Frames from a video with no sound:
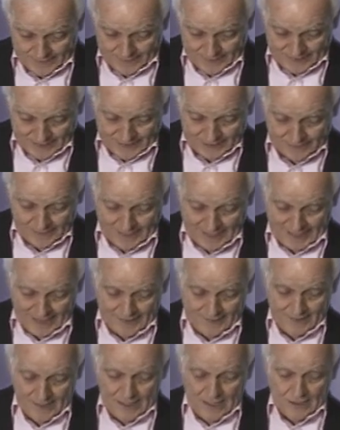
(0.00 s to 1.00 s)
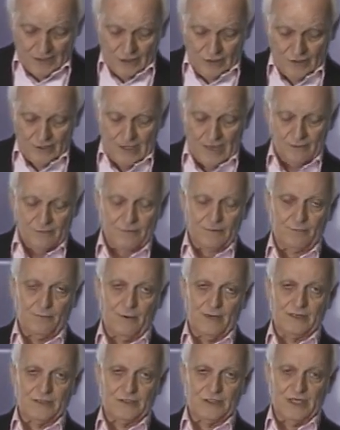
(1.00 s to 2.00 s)
this man, you know
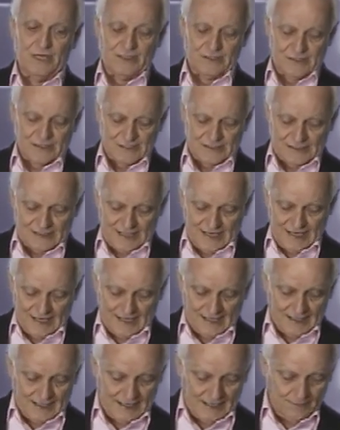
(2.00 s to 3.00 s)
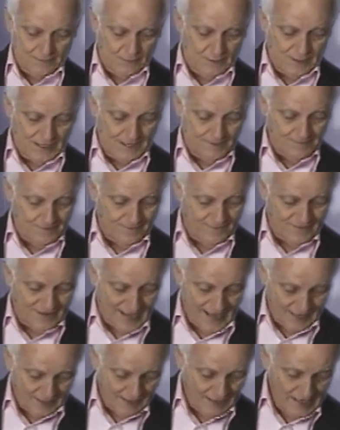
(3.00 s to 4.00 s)
what Jesus did and what he
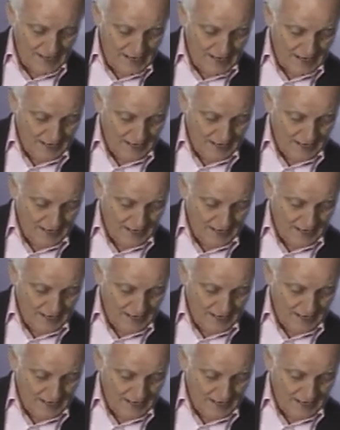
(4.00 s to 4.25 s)
provided.